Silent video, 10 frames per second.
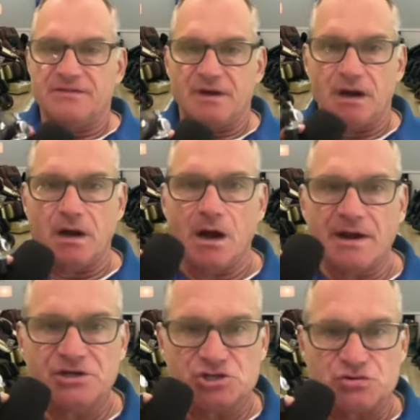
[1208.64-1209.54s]
our, our,
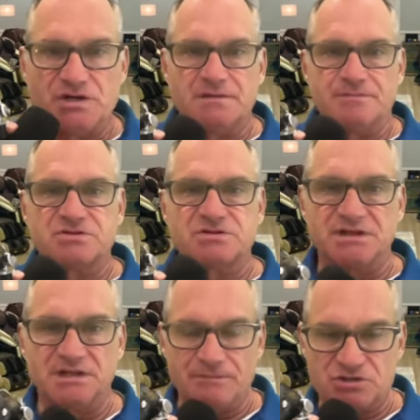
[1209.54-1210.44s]
industry, the
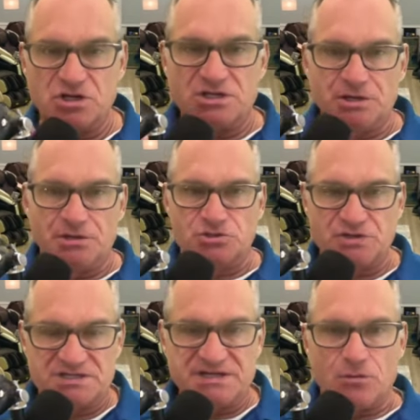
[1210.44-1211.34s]
the massager industry,
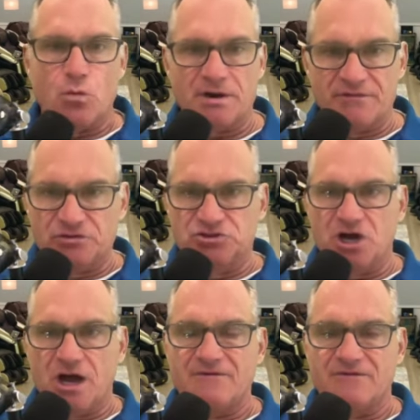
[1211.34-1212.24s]
has done a wonderful
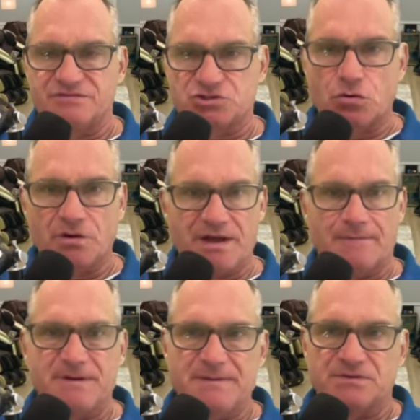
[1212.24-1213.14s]
job of screwing
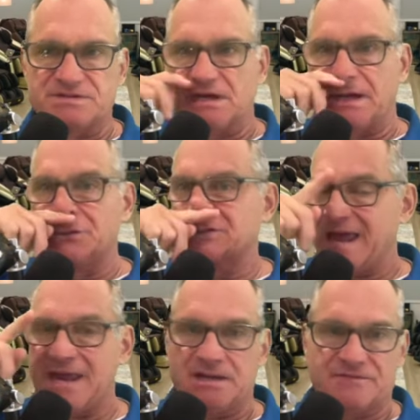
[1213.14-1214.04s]
up people's
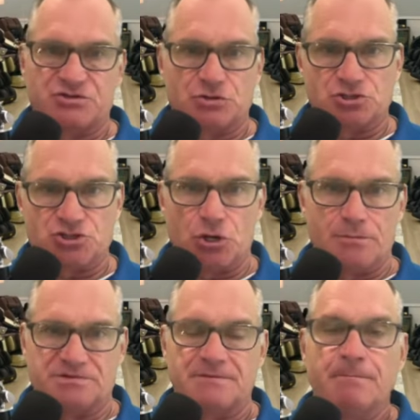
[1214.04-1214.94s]
understanding of certain
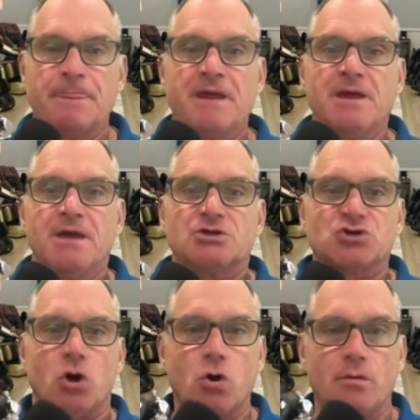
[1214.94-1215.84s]
terms.
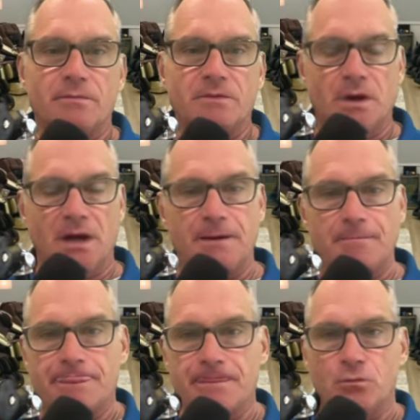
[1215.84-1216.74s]
So uh,
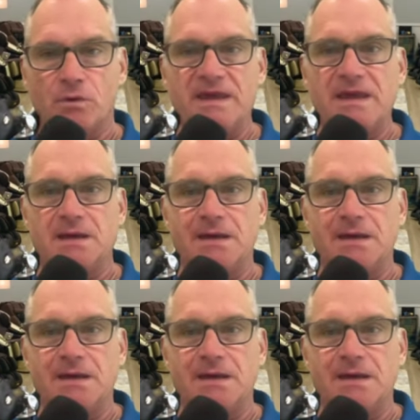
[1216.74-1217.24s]
we.